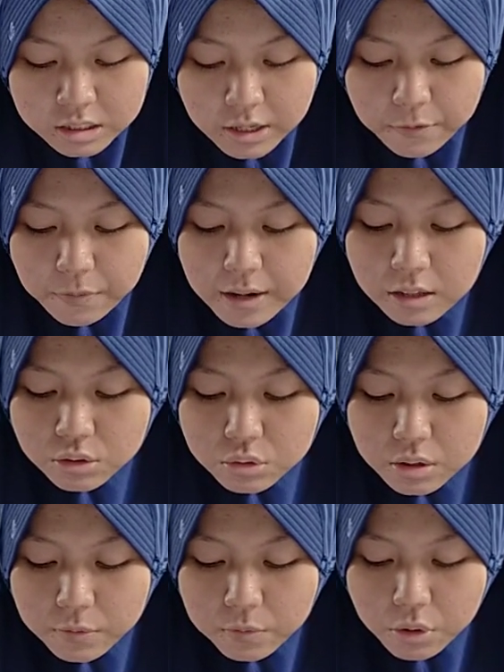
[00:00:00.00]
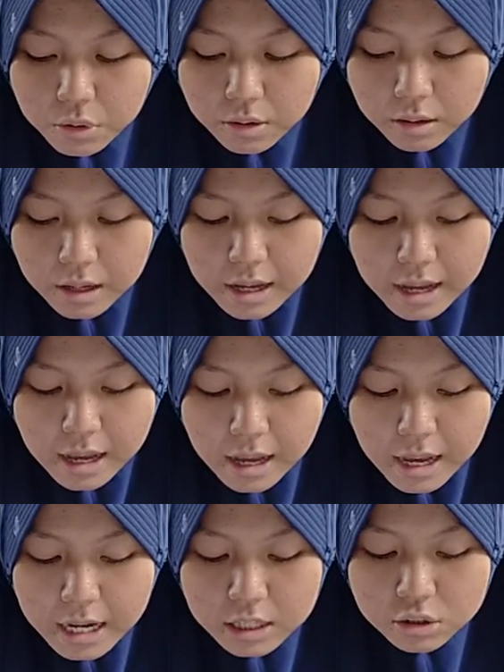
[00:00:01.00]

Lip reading: She fell to the floor and